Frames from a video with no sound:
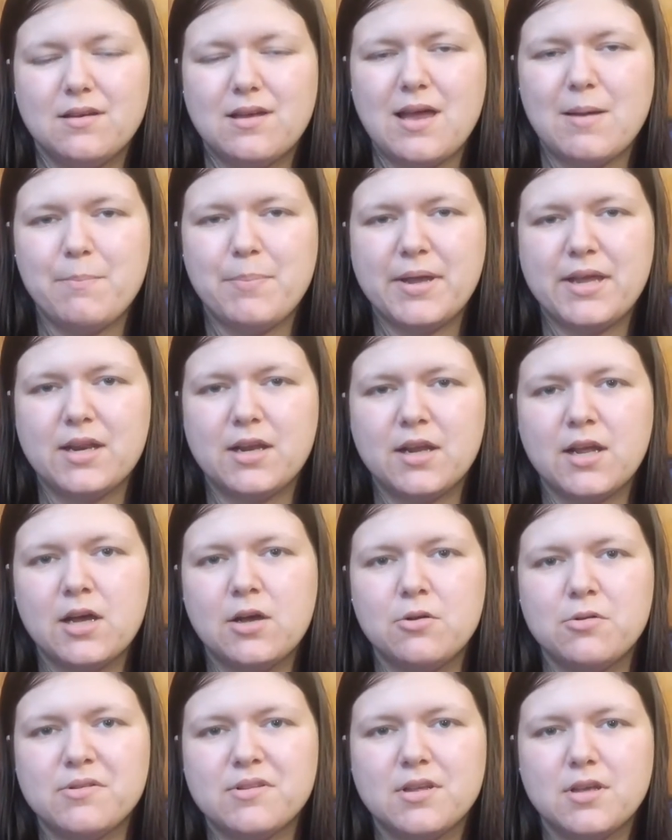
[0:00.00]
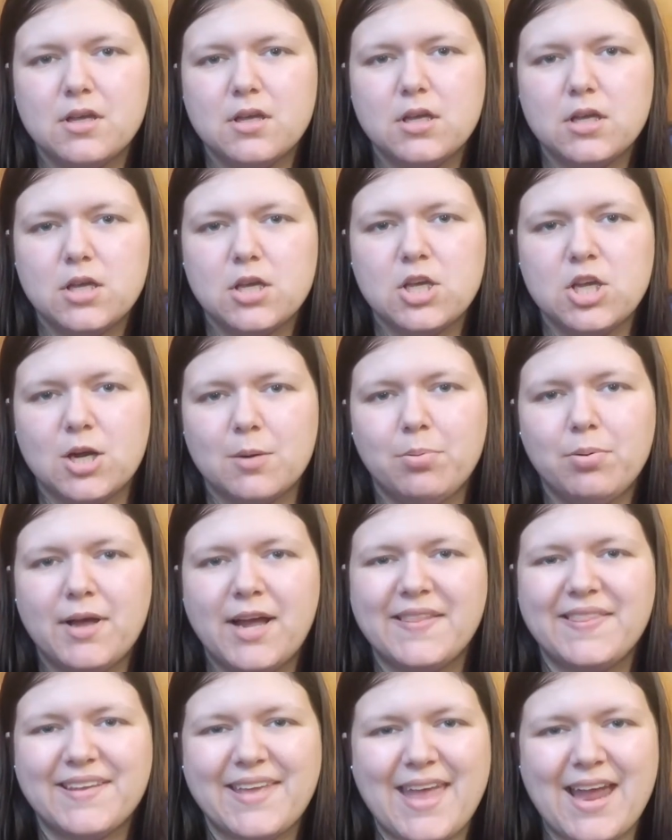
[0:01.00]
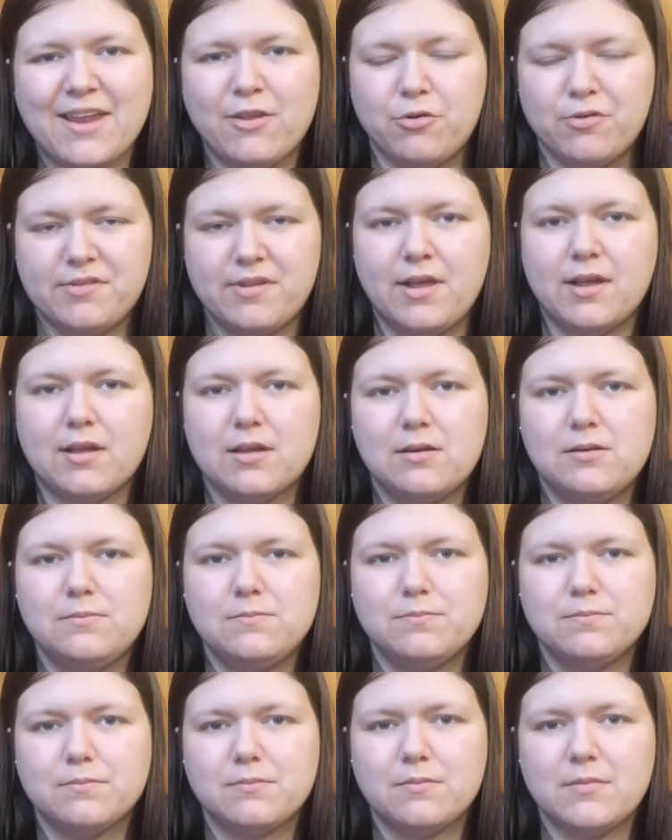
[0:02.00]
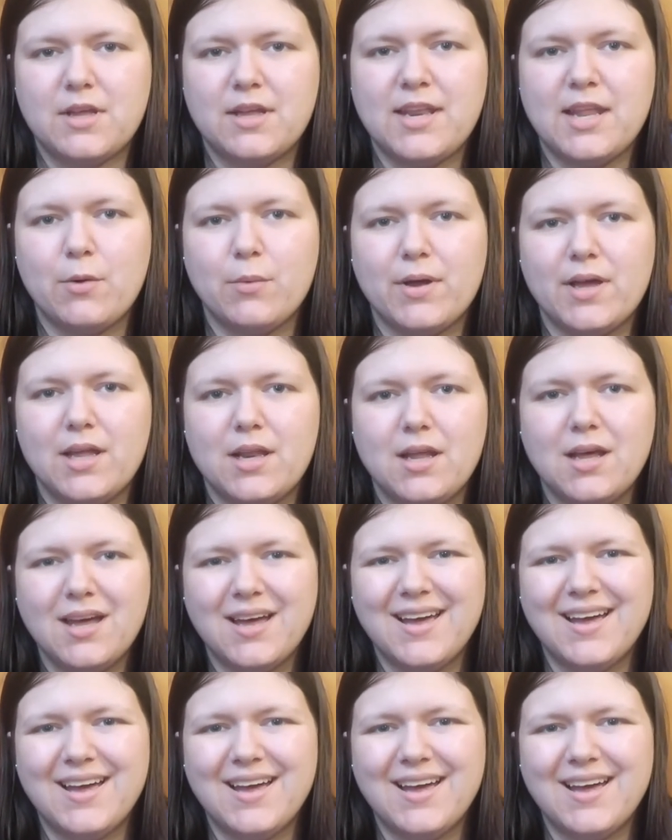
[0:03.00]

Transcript: And Peta goes, "You're playing the candlestick." And he went,